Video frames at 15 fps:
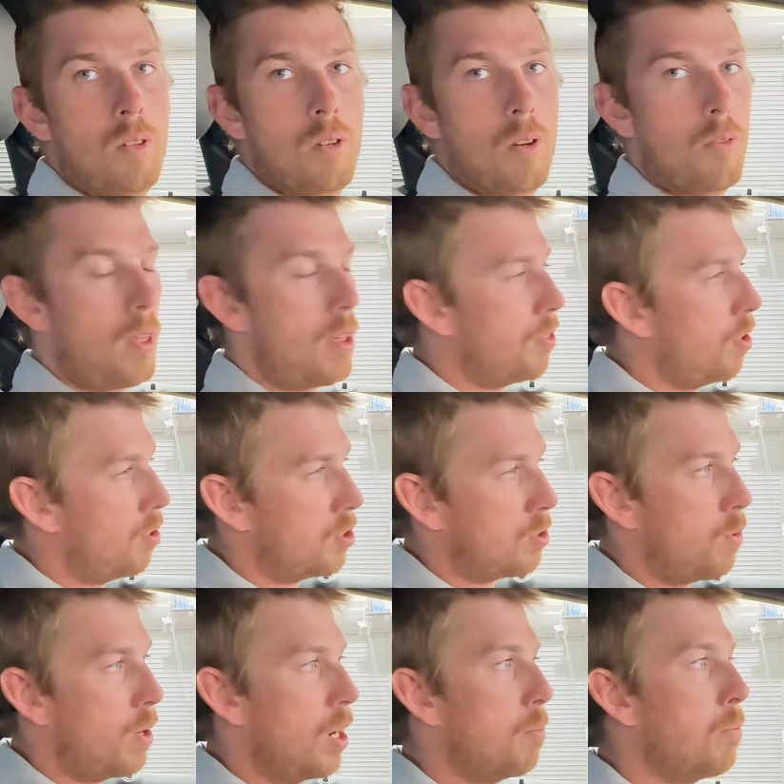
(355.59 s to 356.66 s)
you know, that they're
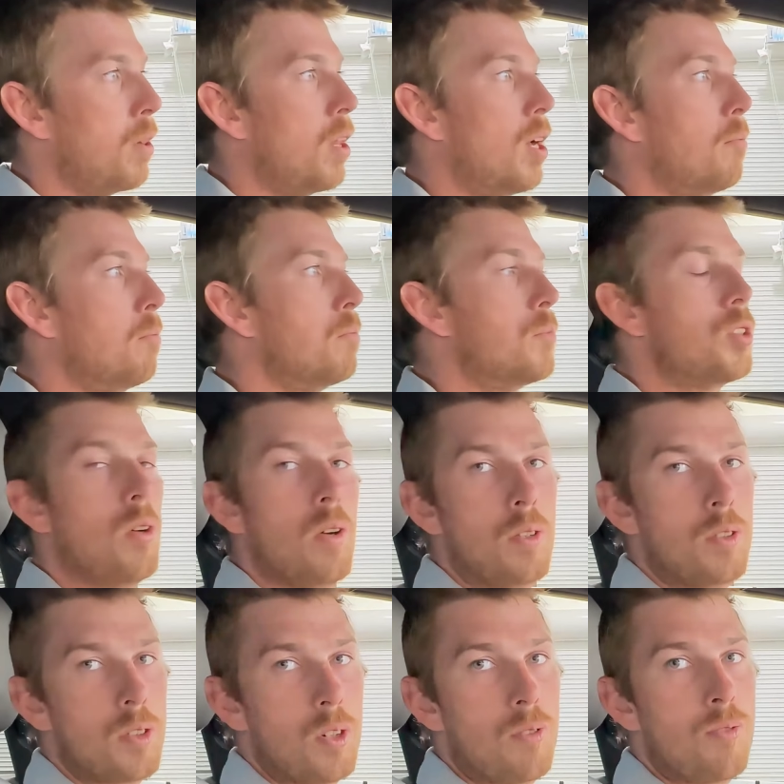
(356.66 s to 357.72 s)
square, plumb, so on
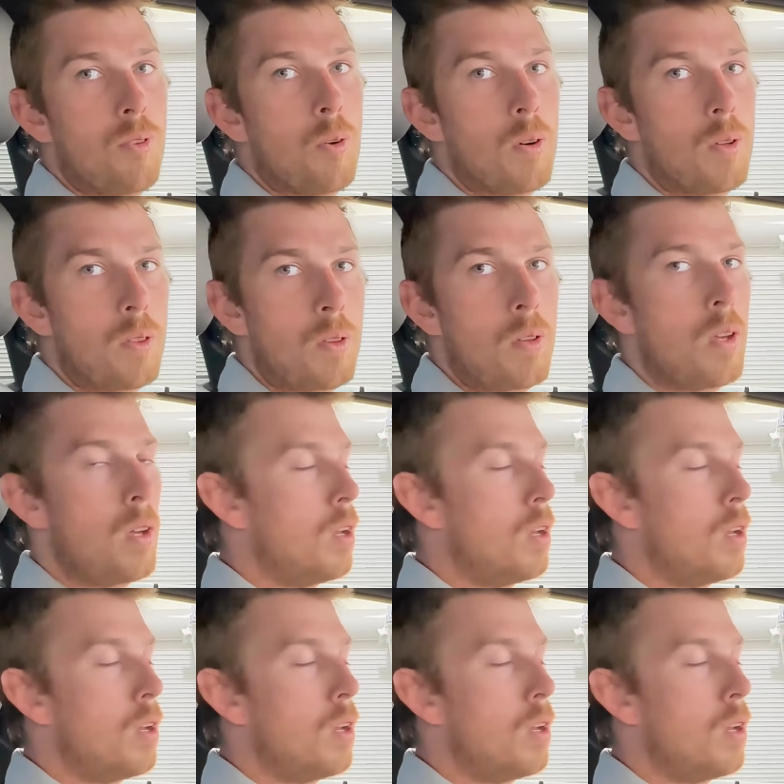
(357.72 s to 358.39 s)
and so forth.